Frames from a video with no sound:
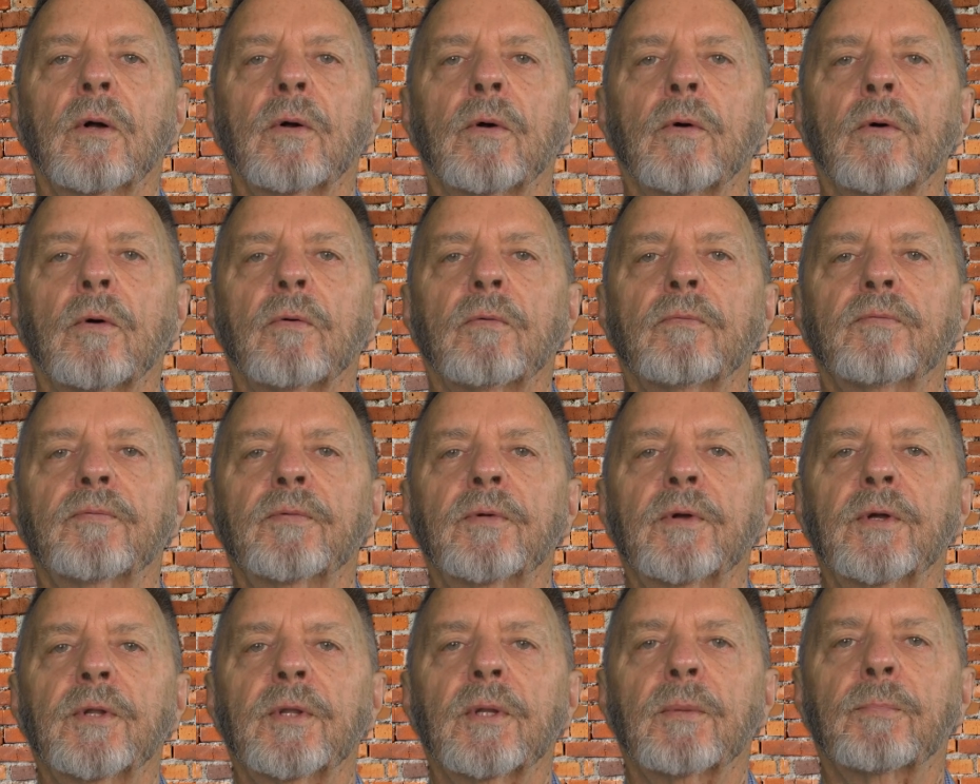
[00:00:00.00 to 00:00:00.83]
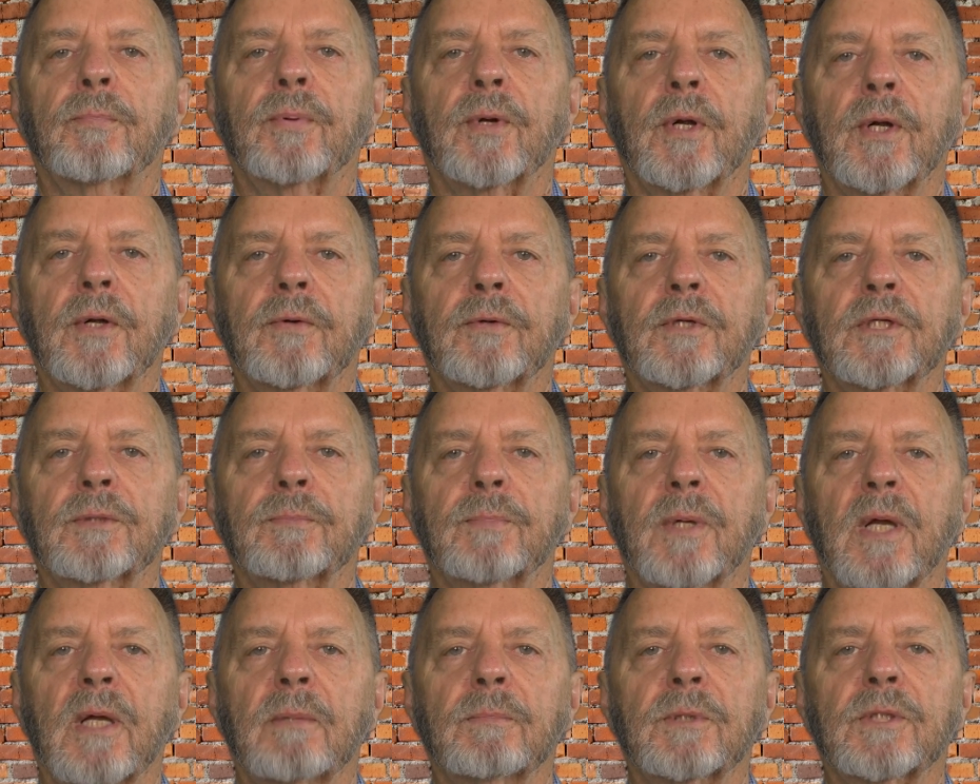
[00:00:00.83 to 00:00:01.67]
All further progress
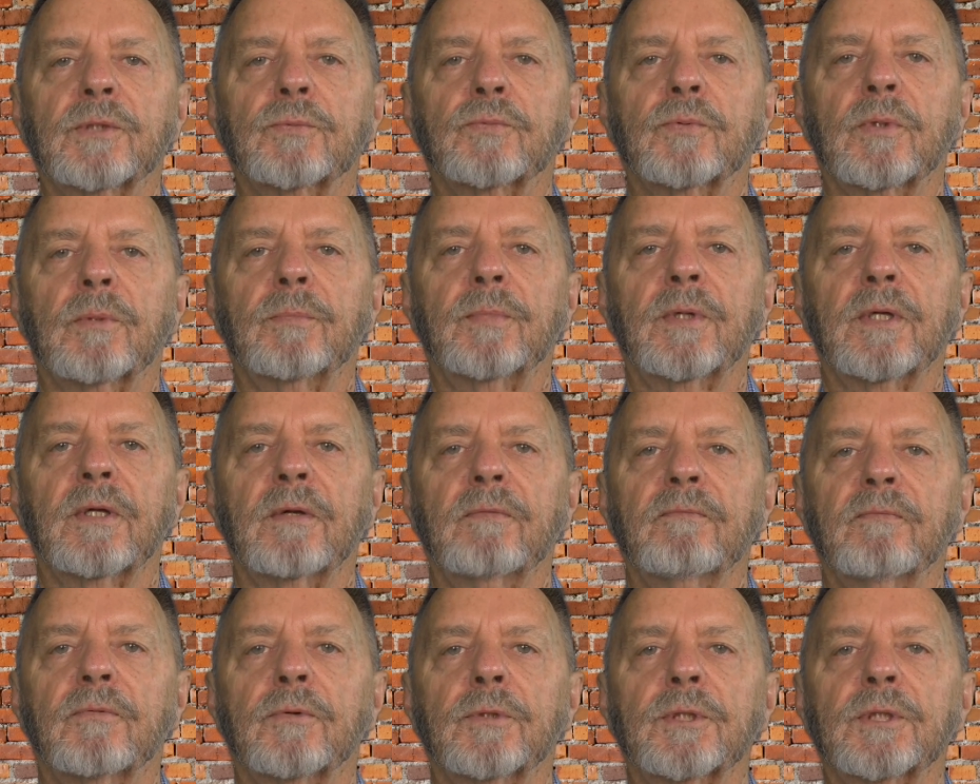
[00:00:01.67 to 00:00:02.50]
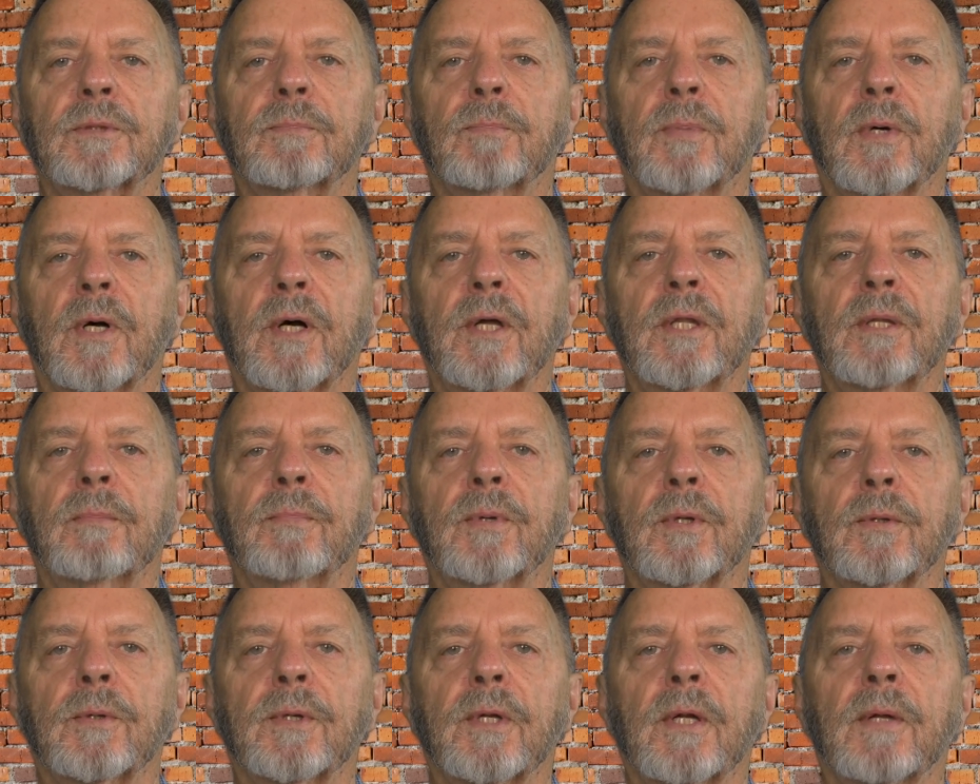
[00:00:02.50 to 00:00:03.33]
payments will be invoiced by the
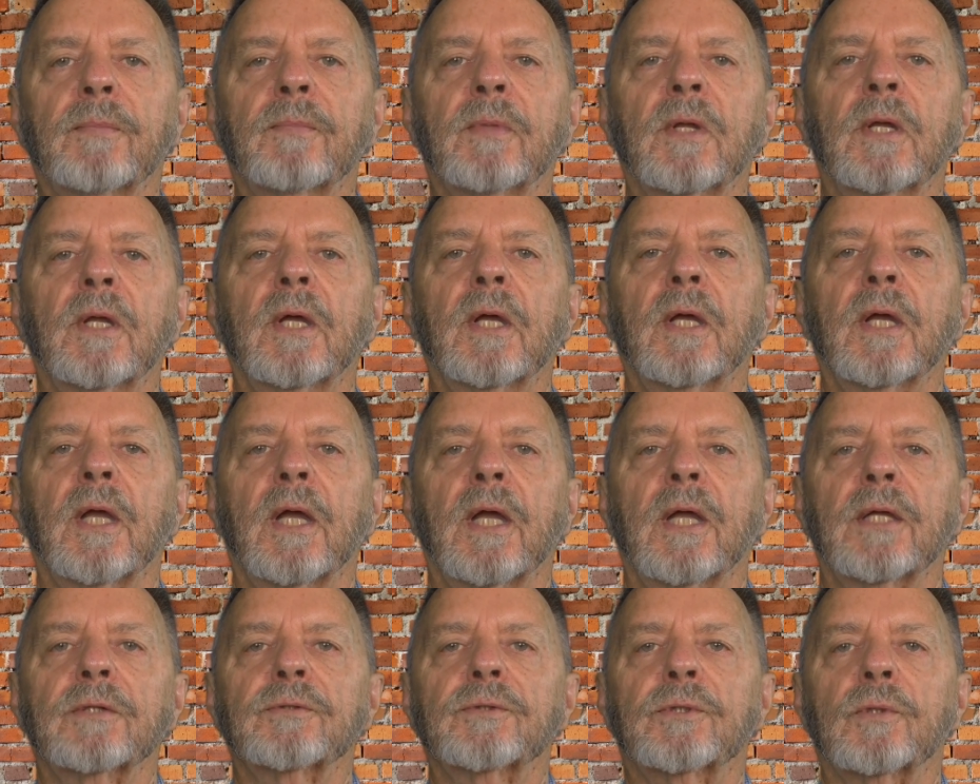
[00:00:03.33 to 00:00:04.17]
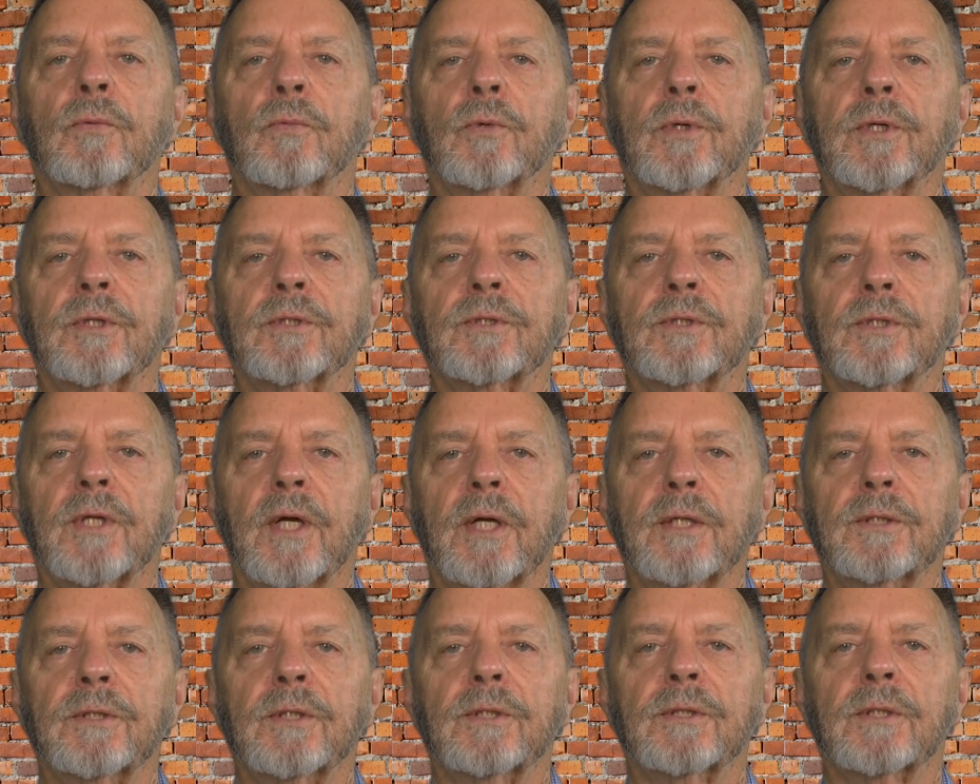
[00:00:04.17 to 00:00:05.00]
builder as the work
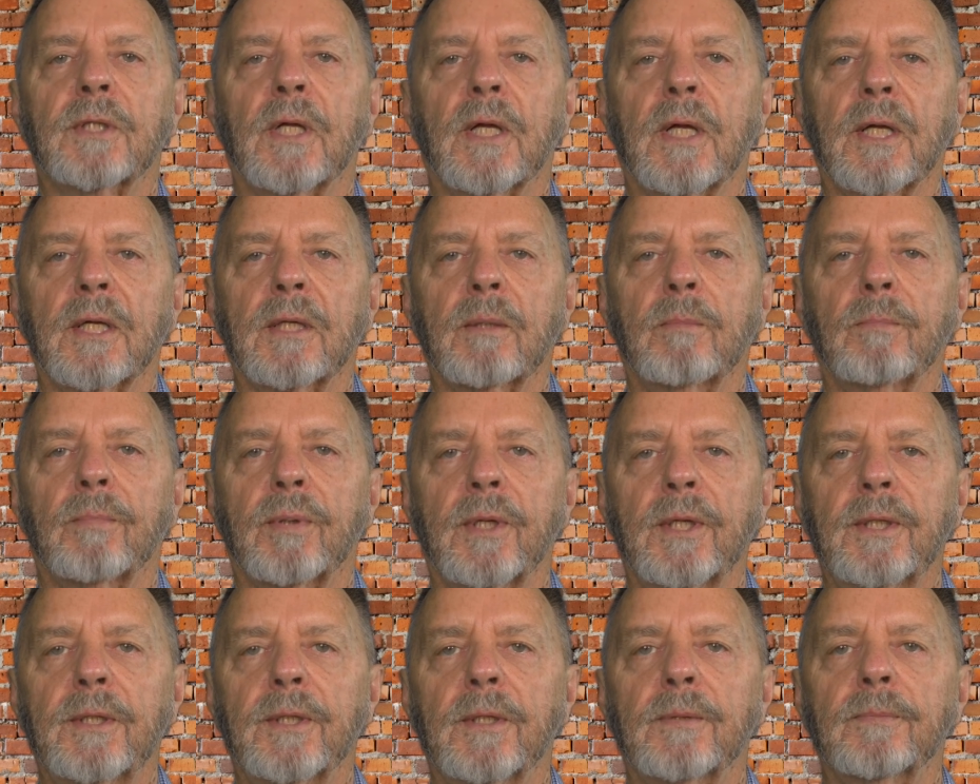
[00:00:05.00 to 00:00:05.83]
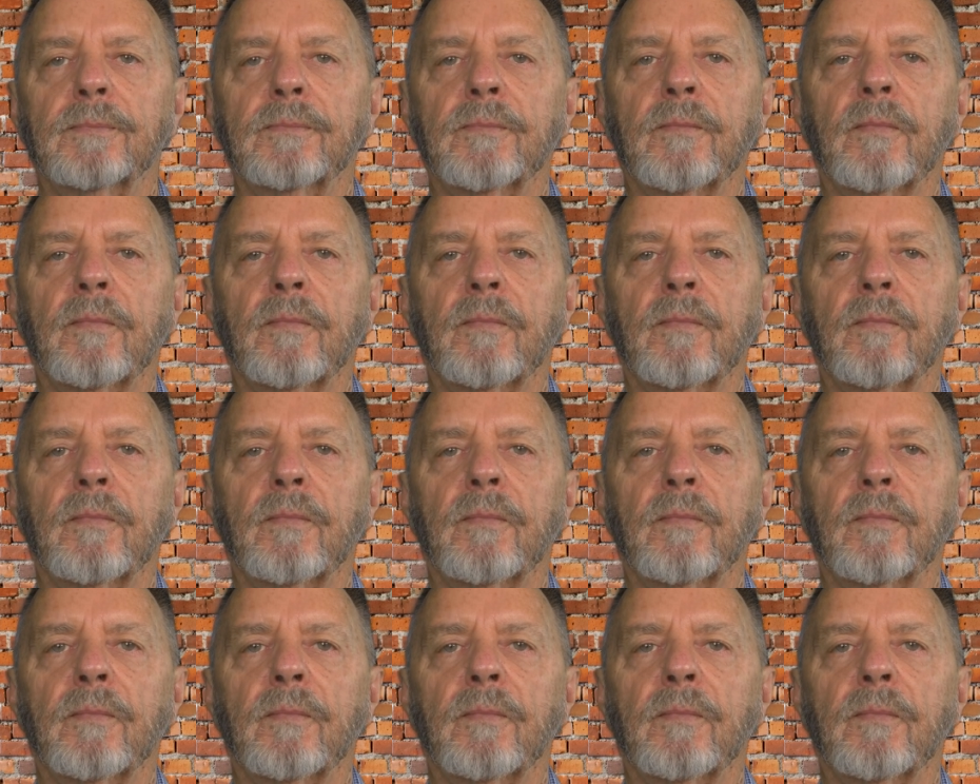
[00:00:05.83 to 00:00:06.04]
stages are completed.